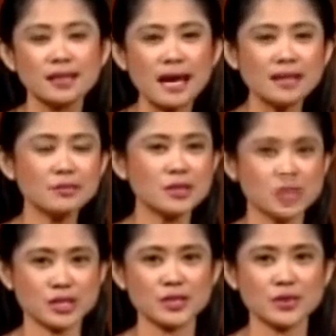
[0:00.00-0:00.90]
Danny
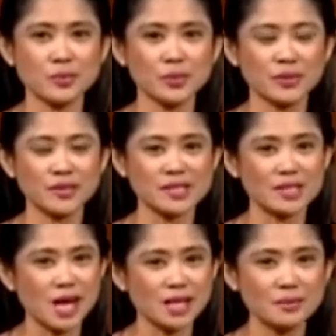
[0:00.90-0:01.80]
wishes to improve his
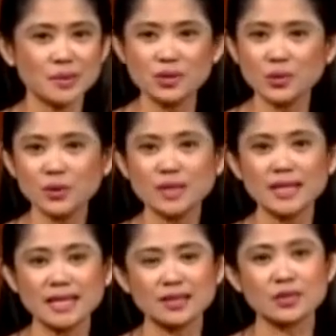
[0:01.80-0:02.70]
lot, but who would
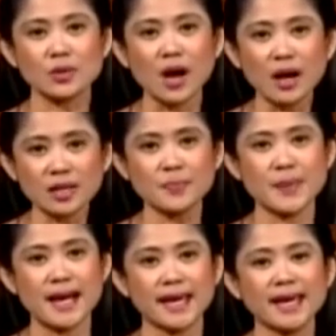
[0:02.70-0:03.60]
need to
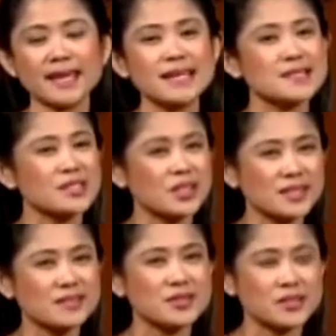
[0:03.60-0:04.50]
occupy a
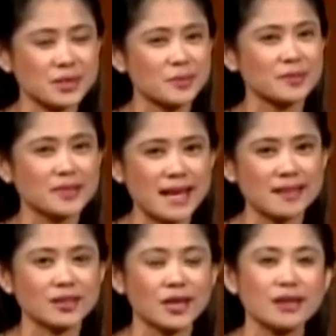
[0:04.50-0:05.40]
certain strip of
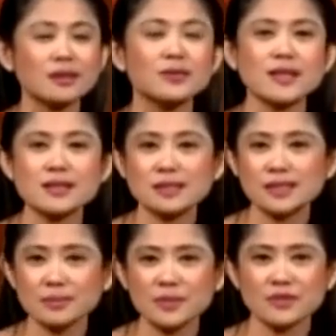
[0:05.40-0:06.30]
land located within the
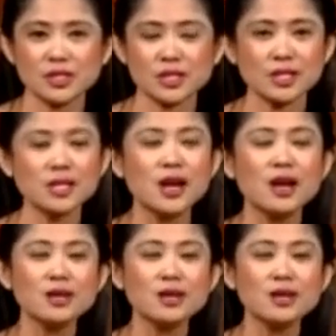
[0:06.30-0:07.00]
subdivision